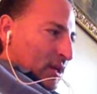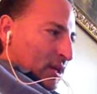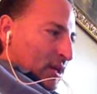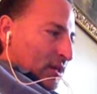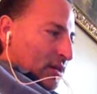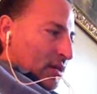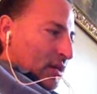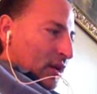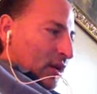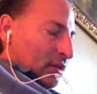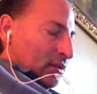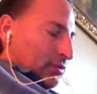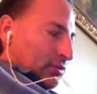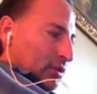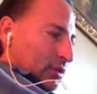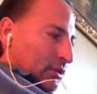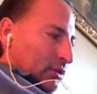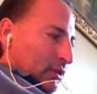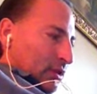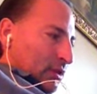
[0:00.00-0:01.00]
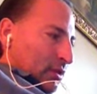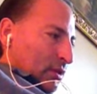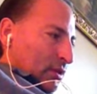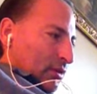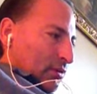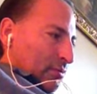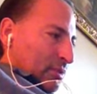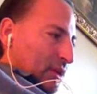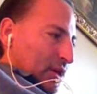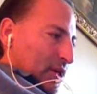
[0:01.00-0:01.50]
in the olive
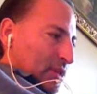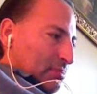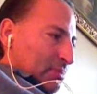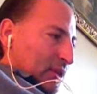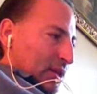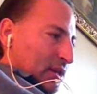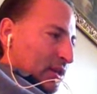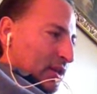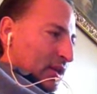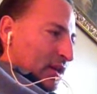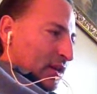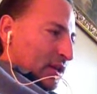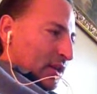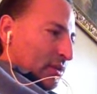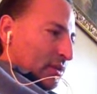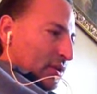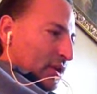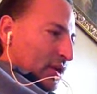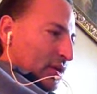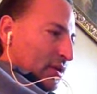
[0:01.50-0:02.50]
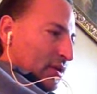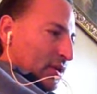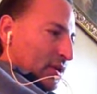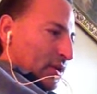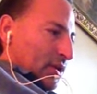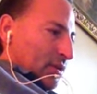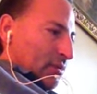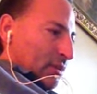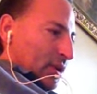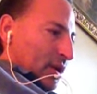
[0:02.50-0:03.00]
grove, because being there they will not
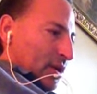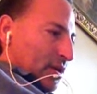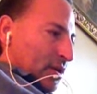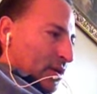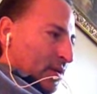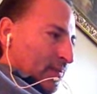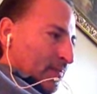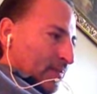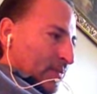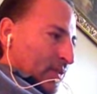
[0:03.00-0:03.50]
hurt the martyr.